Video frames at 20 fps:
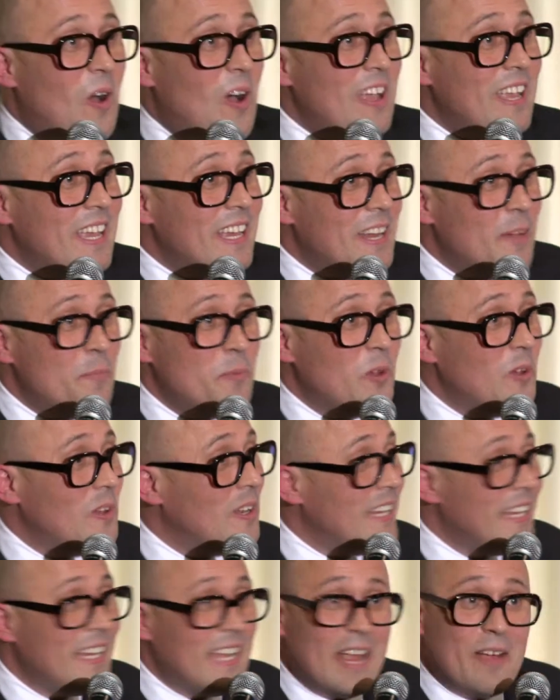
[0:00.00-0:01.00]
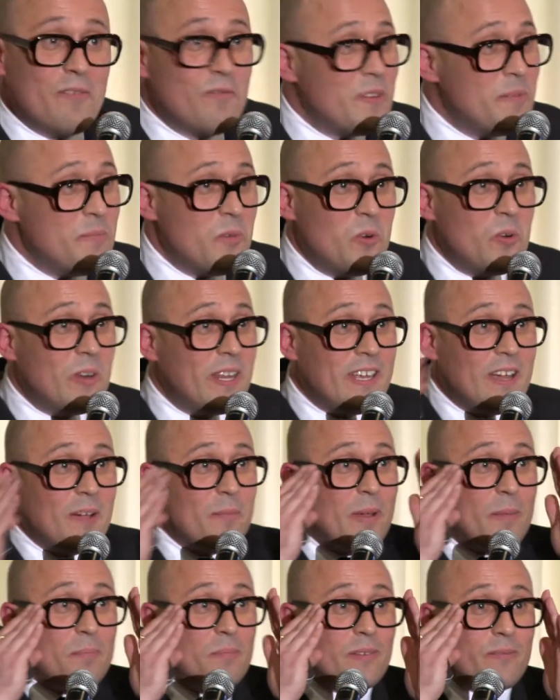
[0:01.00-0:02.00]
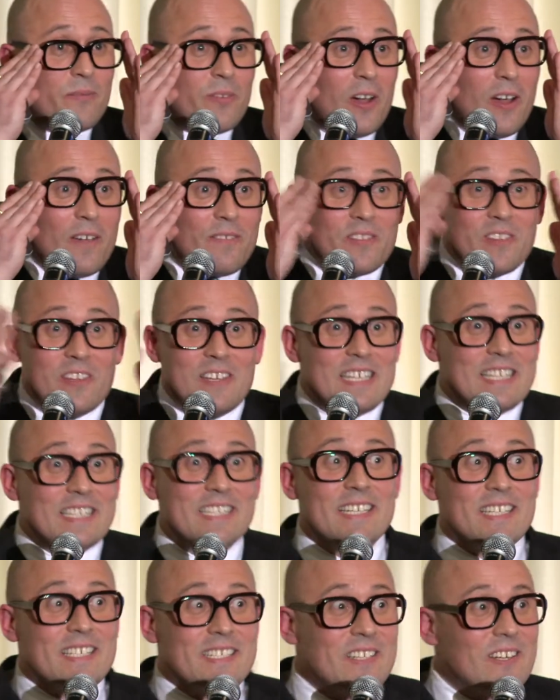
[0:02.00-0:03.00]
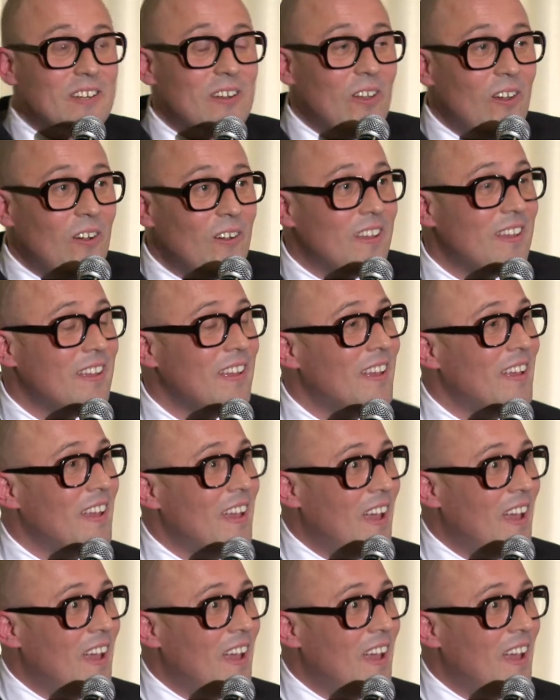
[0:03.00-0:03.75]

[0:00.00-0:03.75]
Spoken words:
I get up early every morning. I'm up at 5:30, 6 o'clock.